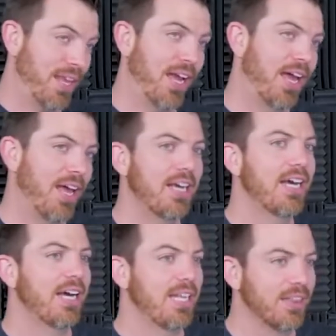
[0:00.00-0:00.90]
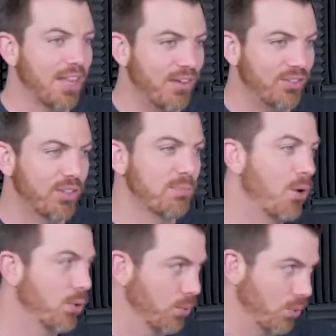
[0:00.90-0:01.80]
And he left the
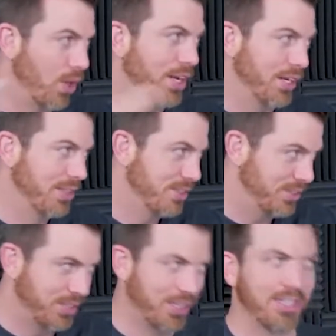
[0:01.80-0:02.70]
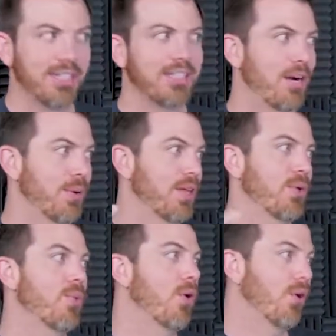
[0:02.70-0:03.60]
motor running to allow a lot
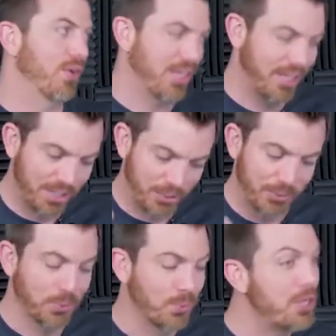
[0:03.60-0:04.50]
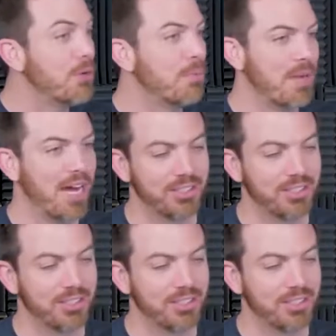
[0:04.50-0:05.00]
of water to get in. It was a real mess.